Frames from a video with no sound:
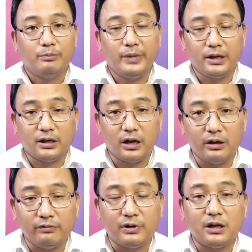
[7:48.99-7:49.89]
make
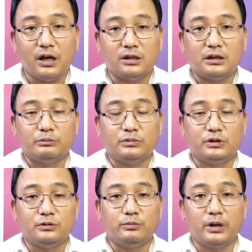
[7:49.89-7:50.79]
every
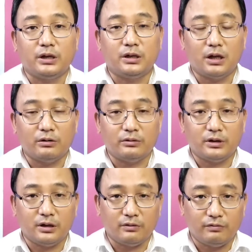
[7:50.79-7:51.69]
attempt to bring
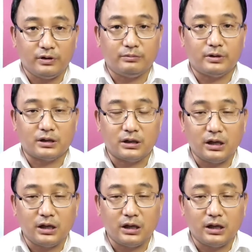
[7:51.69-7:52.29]
down the fever.